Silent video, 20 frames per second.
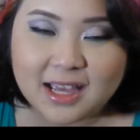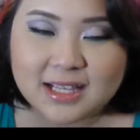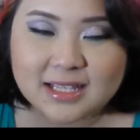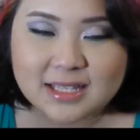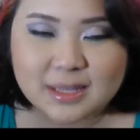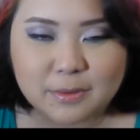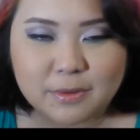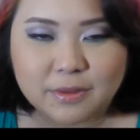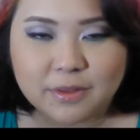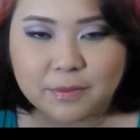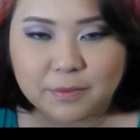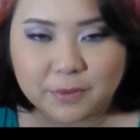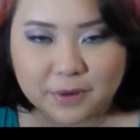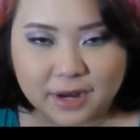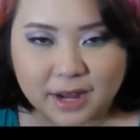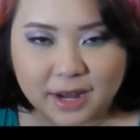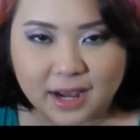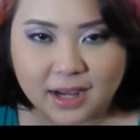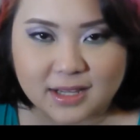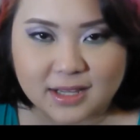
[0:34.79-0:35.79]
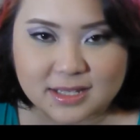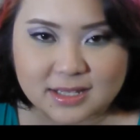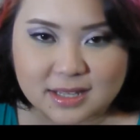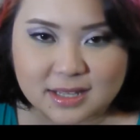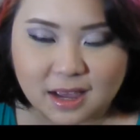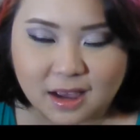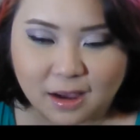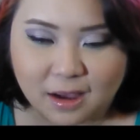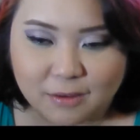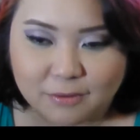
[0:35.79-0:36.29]
Some of the products
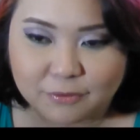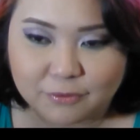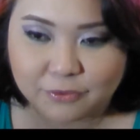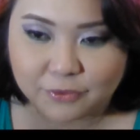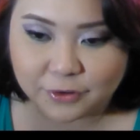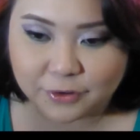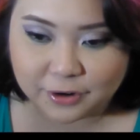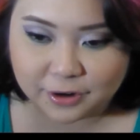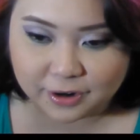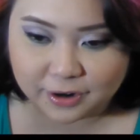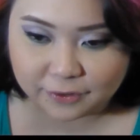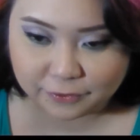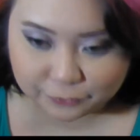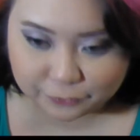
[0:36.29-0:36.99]
for a